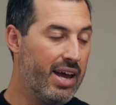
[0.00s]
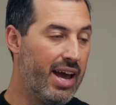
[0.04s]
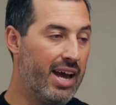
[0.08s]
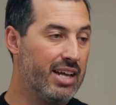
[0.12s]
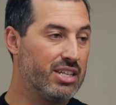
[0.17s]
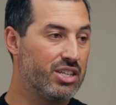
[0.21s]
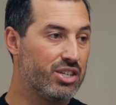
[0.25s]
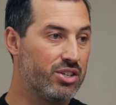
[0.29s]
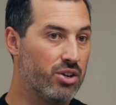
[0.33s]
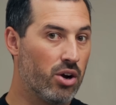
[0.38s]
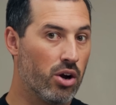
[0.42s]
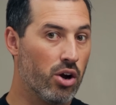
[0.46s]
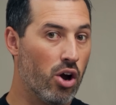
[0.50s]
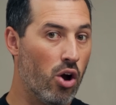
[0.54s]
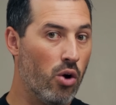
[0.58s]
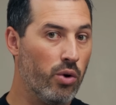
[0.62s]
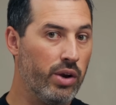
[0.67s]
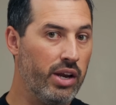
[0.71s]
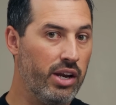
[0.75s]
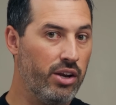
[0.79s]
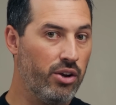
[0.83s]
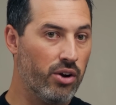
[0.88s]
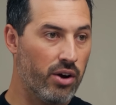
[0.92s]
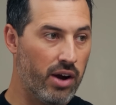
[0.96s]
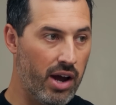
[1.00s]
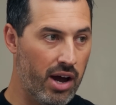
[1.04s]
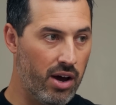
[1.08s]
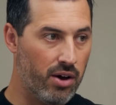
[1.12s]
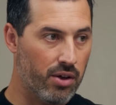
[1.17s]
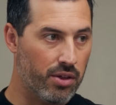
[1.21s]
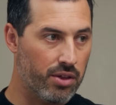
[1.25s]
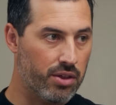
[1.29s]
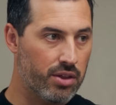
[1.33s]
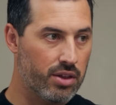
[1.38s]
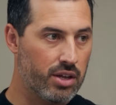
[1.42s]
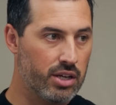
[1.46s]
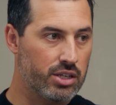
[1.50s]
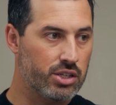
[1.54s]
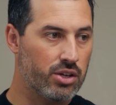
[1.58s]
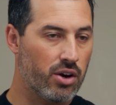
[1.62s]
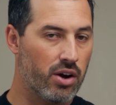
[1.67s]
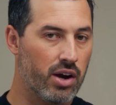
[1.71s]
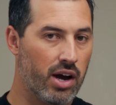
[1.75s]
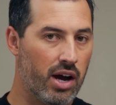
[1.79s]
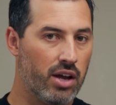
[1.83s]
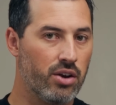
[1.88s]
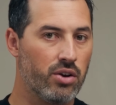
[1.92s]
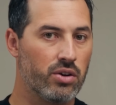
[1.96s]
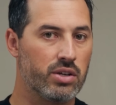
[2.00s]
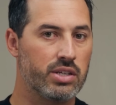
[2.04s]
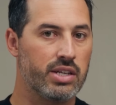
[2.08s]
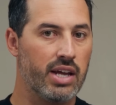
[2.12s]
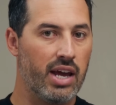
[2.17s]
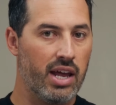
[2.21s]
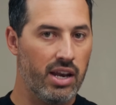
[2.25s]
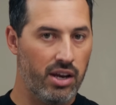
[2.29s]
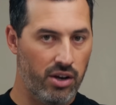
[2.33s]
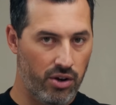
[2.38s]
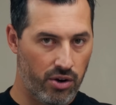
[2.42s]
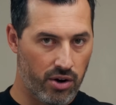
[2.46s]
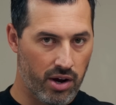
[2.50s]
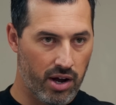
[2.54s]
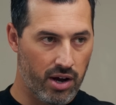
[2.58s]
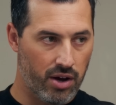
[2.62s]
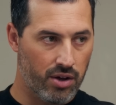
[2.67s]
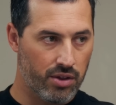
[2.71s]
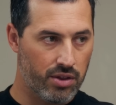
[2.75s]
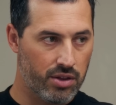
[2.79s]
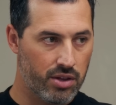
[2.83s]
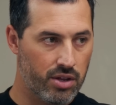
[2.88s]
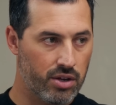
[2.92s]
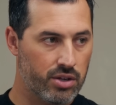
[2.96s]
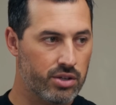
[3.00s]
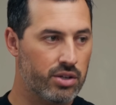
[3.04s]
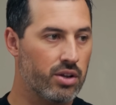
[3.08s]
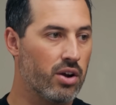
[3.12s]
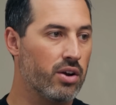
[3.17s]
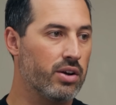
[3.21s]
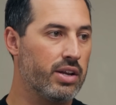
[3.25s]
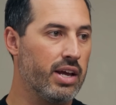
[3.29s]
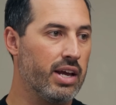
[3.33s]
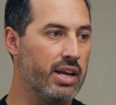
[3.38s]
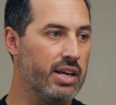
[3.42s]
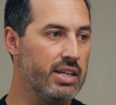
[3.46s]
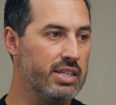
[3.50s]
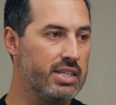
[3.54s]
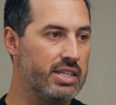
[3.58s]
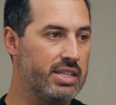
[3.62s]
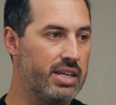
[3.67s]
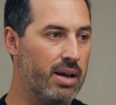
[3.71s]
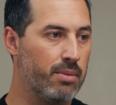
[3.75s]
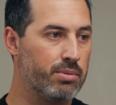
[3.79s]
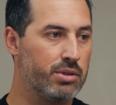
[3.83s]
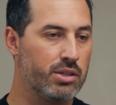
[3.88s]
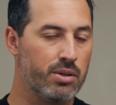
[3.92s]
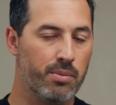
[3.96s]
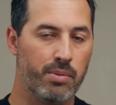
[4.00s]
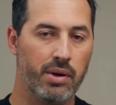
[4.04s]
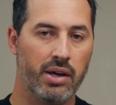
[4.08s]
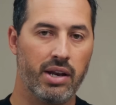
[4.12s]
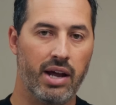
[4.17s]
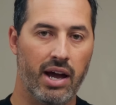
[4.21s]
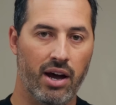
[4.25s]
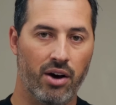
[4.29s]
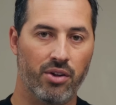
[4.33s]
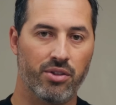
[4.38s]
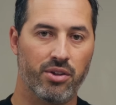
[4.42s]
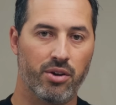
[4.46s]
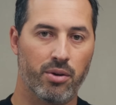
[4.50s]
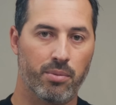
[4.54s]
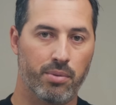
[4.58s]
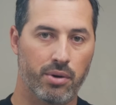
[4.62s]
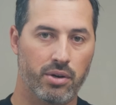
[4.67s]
and start owning your health, to start understanding your health, to start taking steps to being a healthier